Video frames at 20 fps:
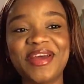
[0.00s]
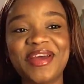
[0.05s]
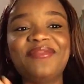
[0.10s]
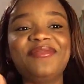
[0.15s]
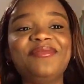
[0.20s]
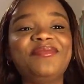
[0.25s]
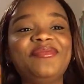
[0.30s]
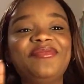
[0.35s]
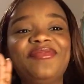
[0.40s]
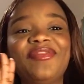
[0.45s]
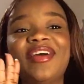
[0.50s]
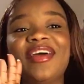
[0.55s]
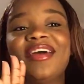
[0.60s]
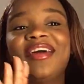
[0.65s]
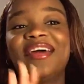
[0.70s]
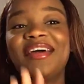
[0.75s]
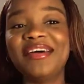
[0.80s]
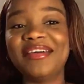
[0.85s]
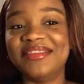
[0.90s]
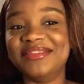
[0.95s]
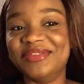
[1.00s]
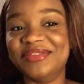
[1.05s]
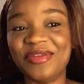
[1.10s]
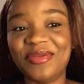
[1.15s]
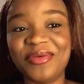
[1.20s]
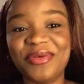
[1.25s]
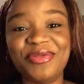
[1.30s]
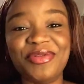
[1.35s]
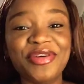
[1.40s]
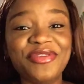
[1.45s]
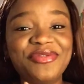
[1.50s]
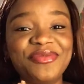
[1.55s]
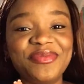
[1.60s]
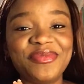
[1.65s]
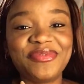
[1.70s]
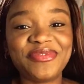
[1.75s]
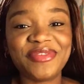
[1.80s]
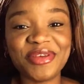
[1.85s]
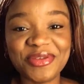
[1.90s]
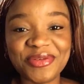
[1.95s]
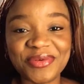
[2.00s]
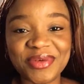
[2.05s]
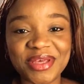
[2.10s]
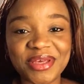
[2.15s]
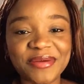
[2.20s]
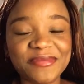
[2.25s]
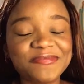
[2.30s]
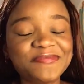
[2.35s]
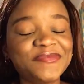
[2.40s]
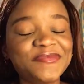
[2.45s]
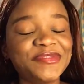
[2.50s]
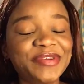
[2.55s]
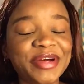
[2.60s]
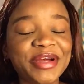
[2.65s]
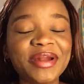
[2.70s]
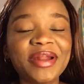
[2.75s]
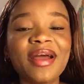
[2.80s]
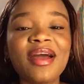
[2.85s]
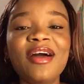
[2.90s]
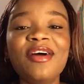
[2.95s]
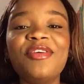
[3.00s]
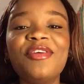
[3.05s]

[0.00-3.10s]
if you prefer Norway or if you prefer UK, right?